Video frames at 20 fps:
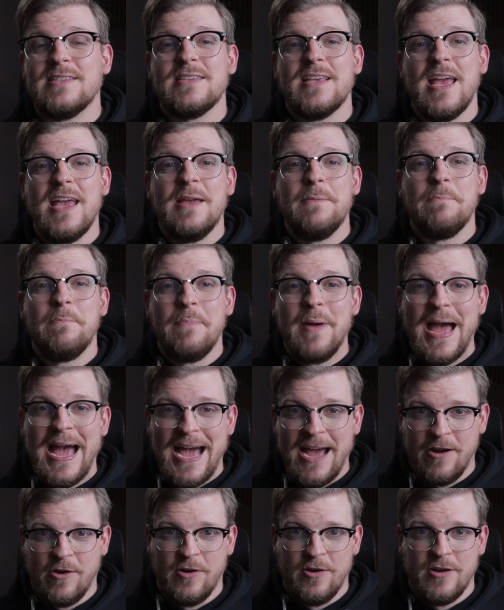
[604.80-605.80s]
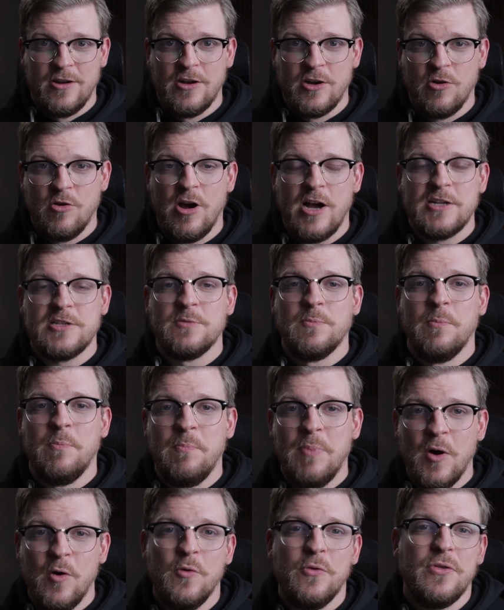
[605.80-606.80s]
it's a pattern across
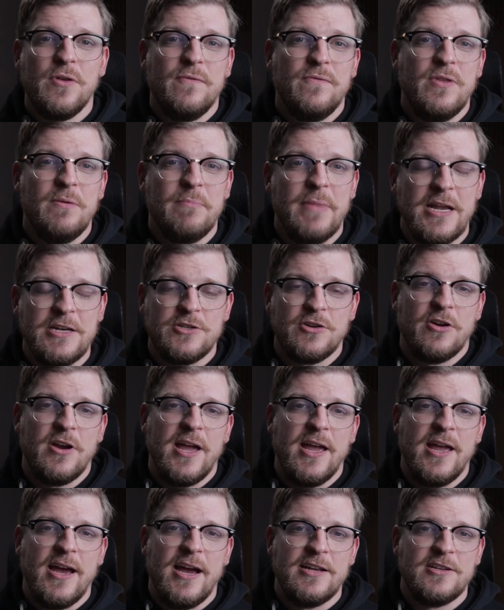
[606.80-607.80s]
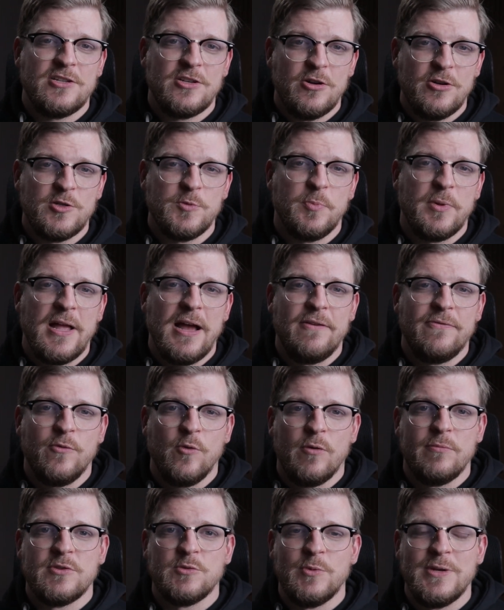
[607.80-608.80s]
both of the major A I search
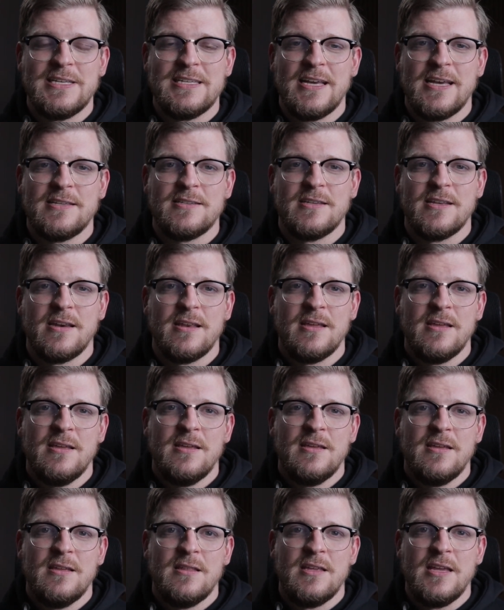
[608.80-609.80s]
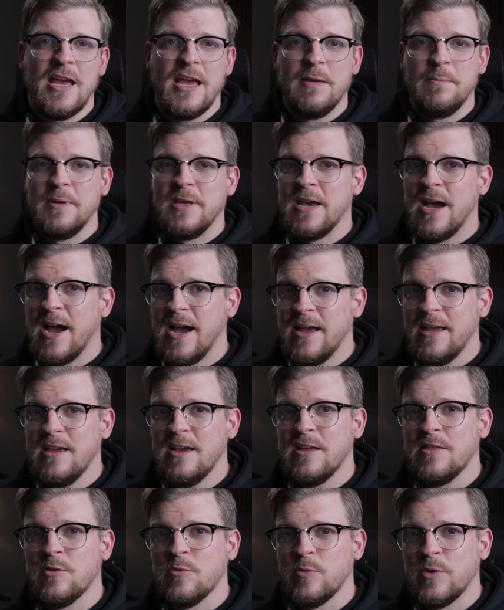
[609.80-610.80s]
platforms we tested. The A P I
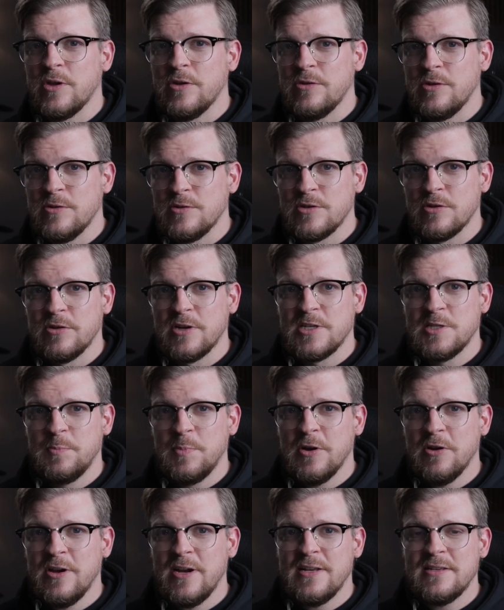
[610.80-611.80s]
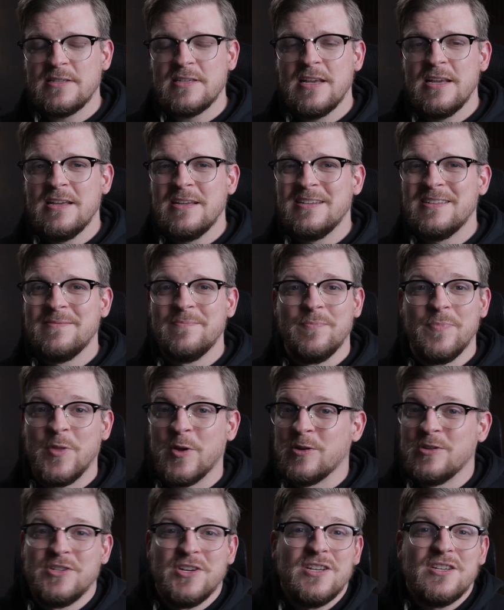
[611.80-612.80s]
and the real user experience,
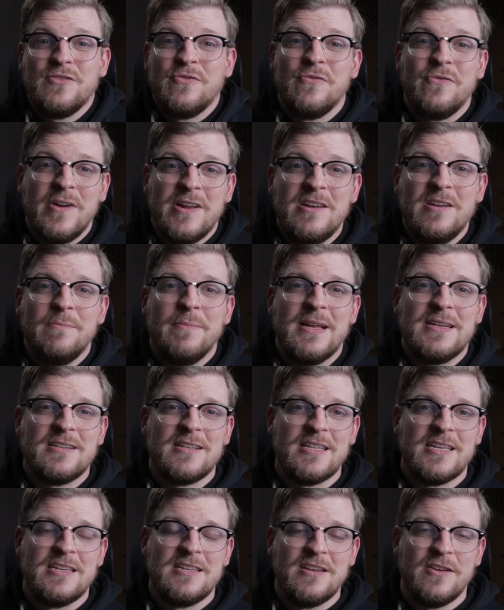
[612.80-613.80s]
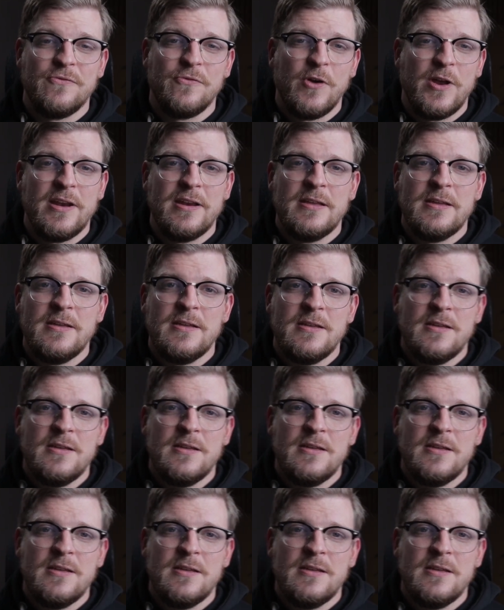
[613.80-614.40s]
they're just fundamentally different.